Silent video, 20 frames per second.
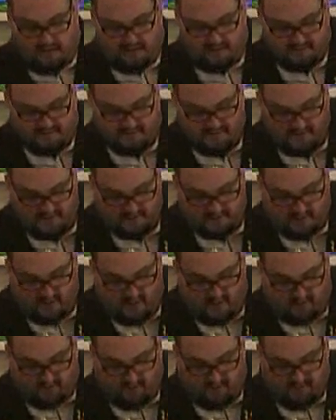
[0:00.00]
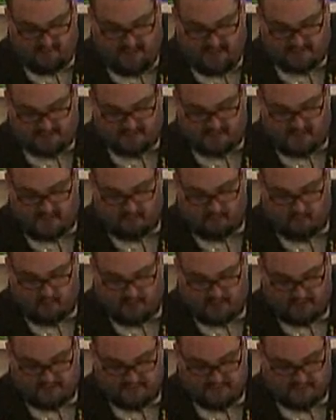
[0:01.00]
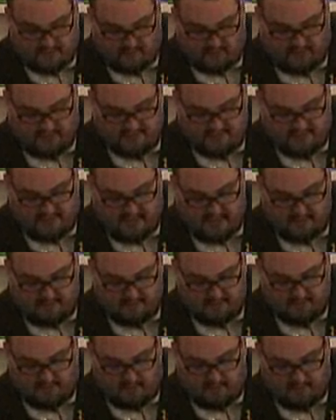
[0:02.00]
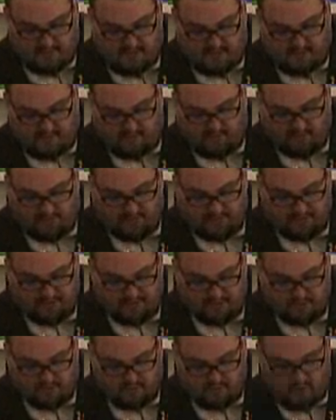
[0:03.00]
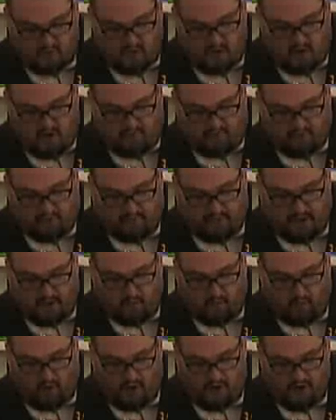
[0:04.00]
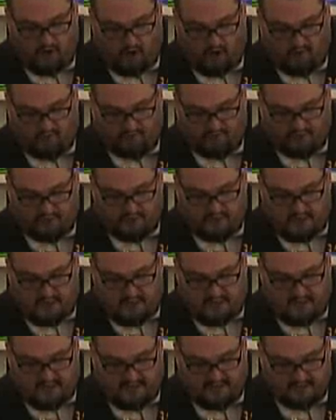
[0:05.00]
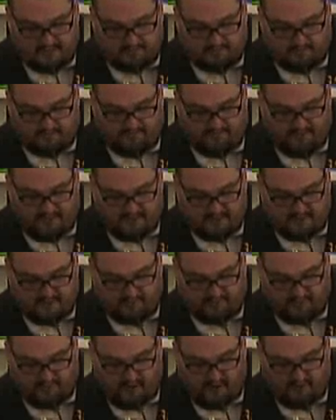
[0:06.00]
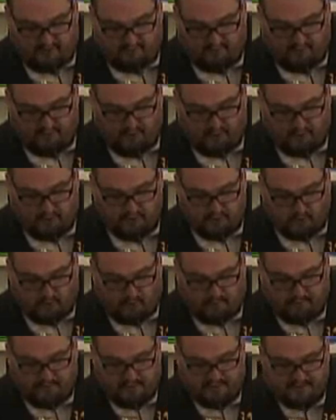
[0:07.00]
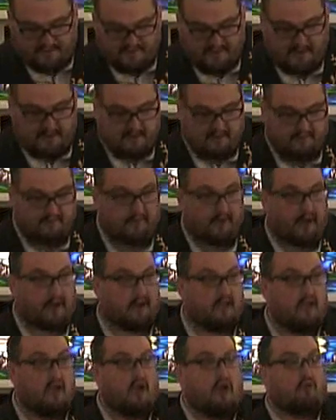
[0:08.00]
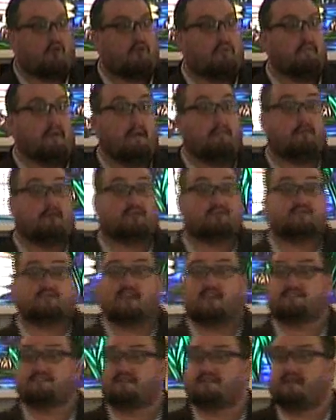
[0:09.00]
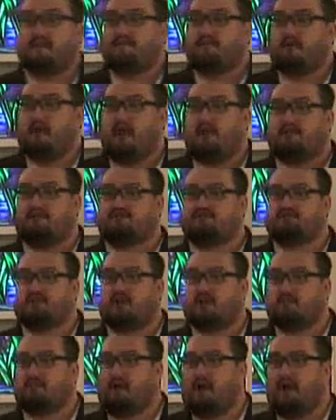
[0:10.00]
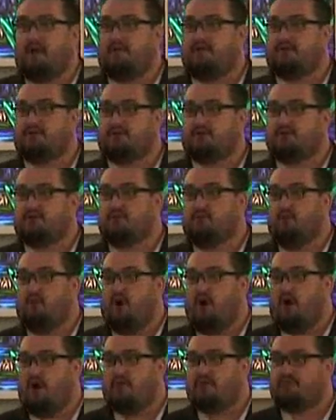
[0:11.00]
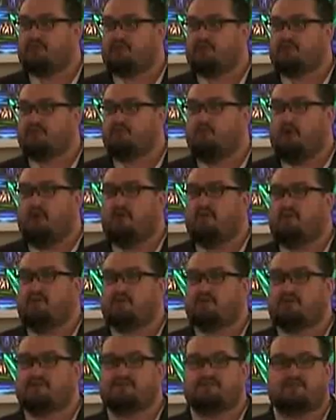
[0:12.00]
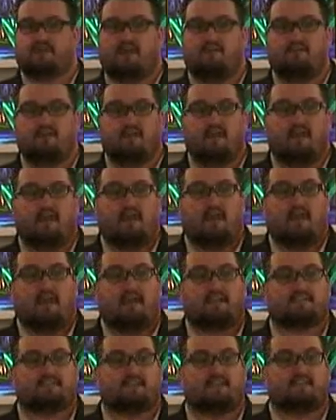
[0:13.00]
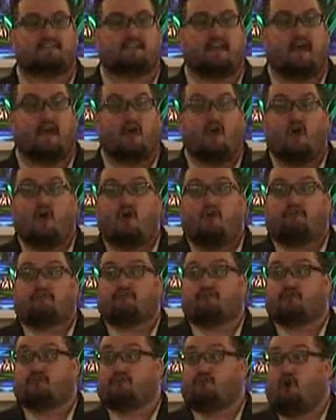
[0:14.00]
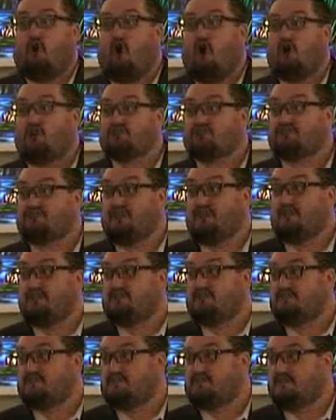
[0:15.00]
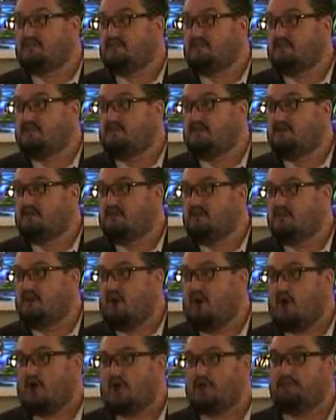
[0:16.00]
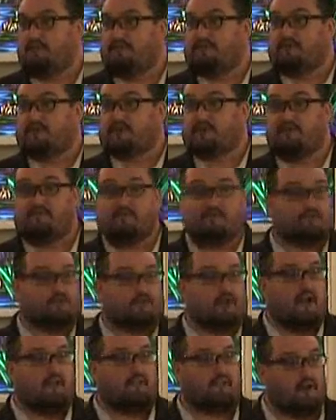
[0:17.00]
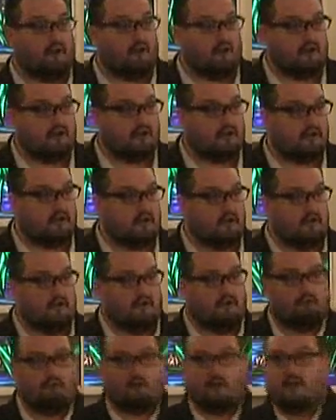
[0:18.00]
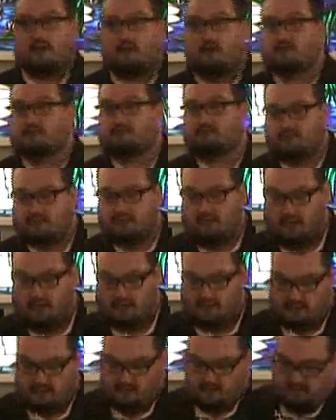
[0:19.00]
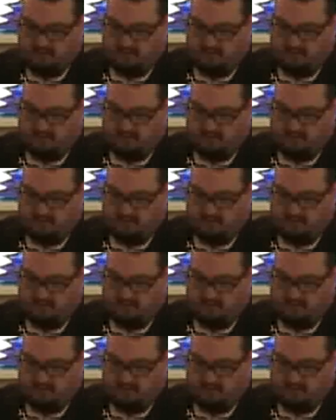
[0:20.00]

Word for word: And it says, From that time, waiting till his enemies are made his footstool, for by one offering he has perfected forever those who are being sanctified. Remember, it says at the end of Jeremiah 30, uh, 31, 37, it says that for all sins are going to be forgiven forever. Right here, it's been done.